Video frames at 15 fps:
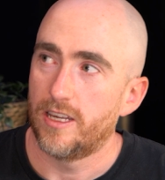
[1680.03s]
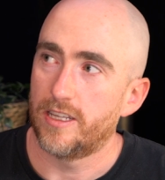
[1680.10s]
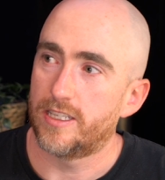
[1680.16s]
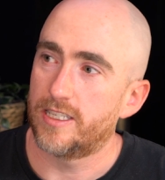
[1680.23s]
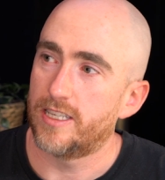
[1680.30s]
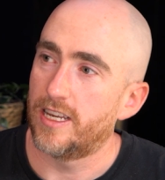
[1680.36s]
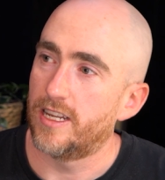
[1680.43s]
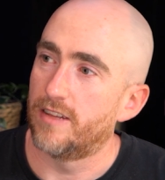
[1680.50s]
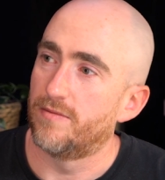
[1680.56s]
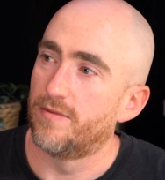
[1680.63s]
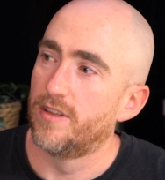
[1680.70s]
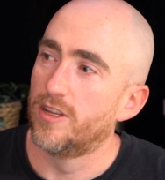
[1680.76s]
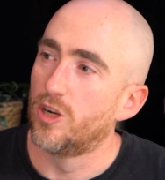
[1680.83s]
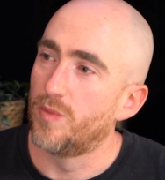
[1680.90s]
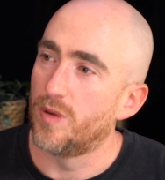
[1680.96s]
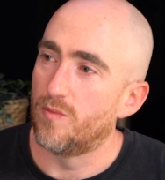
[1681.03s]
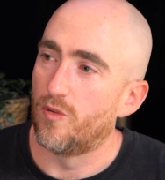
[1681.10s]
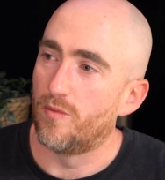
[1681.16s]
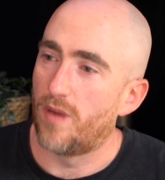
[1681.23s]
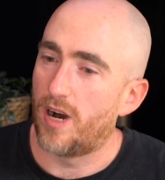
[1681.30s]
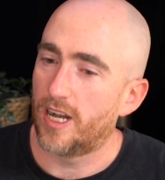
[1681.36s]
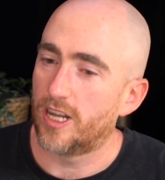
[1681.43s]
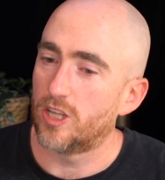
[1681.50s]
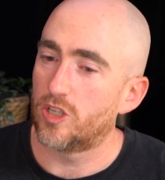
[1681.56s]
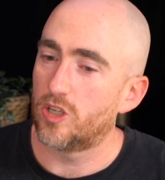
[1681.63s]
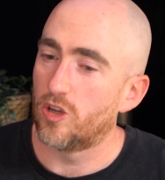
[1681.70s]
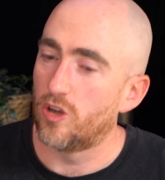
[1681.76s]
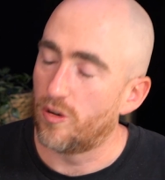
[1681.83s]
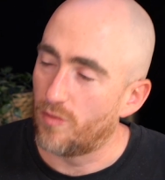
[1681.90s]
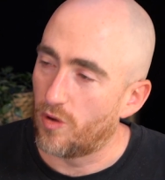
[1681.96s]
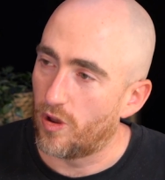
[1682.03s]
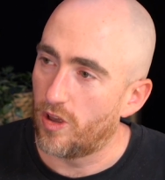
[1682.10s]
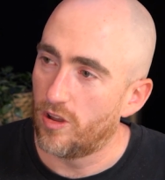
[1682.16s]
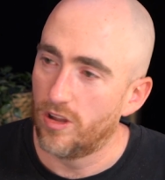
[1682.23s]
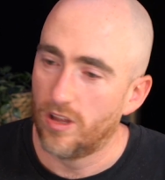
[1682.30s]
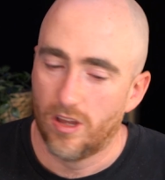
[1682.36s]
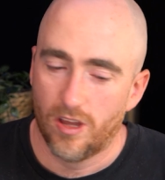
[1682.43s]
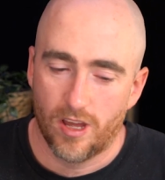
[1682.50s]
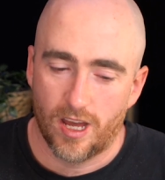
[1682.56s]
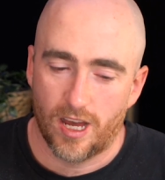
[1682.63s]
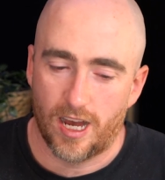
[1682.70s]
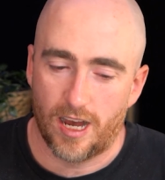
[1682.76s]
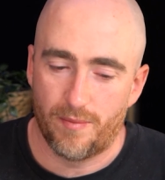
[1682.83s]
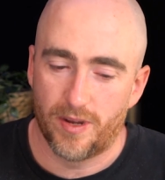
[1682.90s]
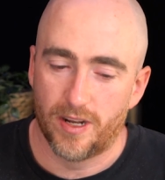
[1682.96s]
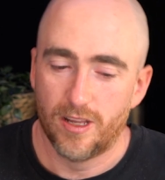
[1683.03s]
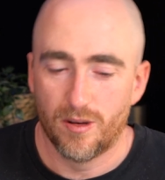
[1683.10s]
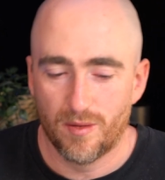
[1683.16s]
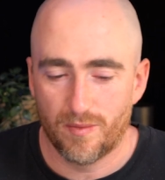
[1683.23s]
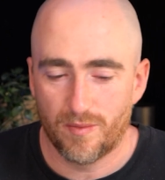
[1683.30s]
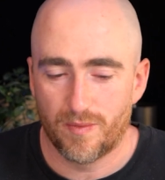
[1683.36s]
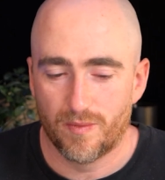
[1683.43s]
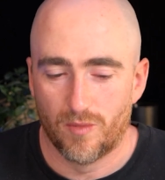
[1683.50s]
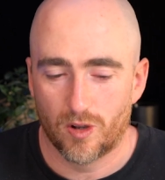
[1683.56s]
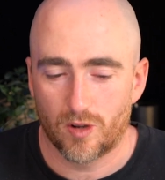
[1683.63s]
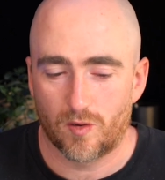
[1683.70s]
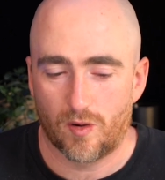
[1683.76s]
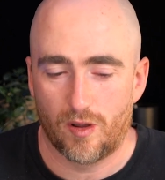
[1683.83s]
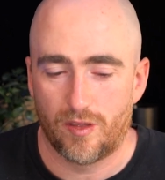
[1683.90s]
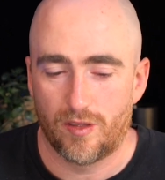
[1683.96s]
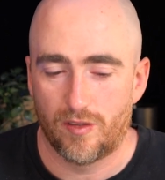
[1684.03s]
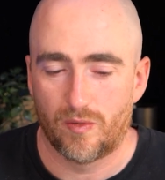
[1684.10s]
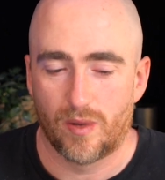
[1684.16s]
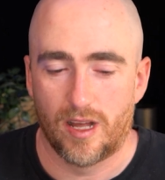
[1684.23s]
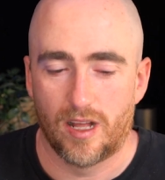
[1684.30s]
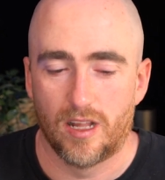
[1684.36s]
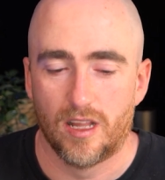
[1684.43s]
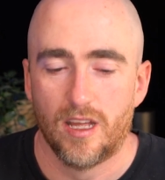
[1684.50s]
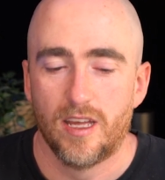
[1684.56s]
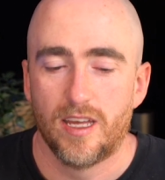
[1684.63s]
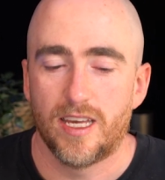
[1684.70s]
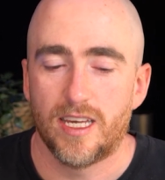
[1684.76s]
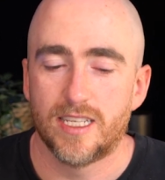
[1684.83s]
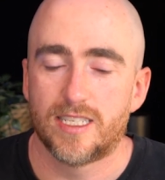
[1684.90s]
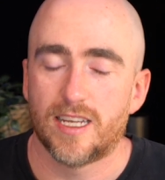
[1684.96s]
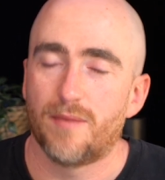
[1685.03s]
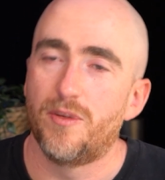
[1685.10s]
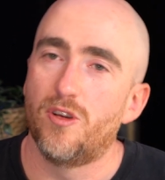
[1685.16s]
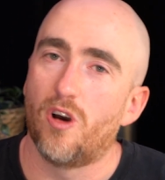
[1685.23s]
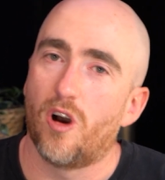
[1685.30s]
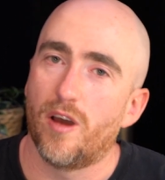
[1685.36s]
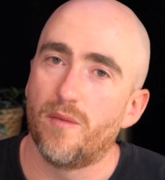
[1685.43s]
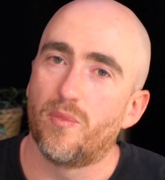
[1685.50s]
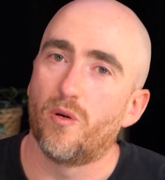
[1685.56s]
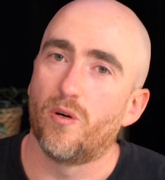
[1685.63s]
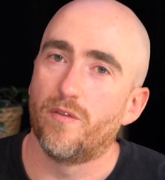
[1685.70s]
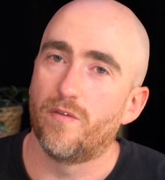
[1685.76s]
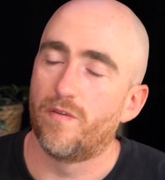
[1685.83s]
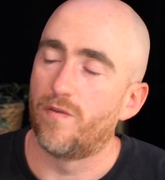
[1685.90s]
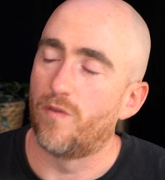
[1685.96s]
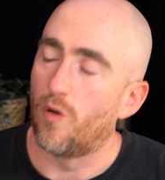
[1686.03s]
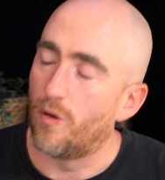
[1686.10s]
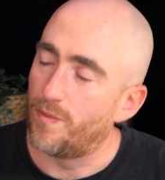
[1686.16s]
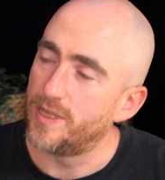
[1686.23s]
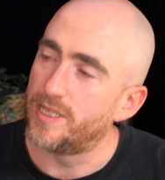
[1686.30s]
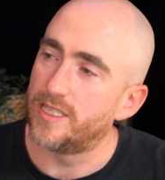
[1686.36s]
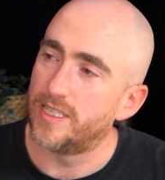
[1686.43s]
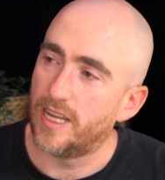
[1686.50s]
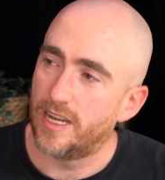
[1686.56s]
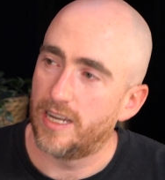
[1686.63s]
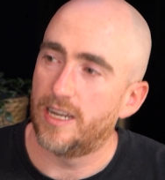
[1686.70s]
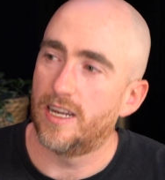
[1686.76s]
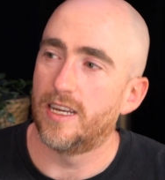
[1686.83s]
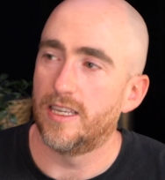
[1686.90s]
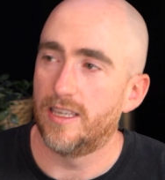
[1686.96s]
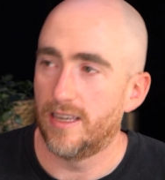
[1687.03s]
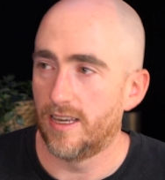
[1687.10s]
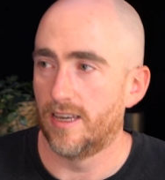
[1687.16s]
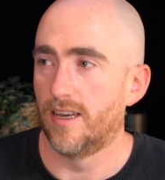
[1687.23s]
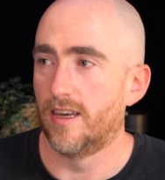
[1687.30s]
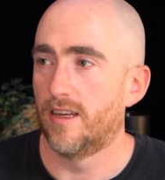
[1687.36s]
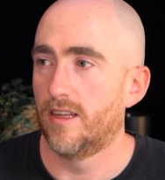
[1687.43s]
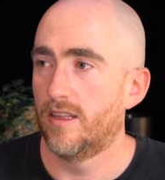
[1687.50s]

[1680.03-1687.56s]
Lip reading: It's seen a little bit more market turmoil, but a little more growth as well. It's up 9.4% a year.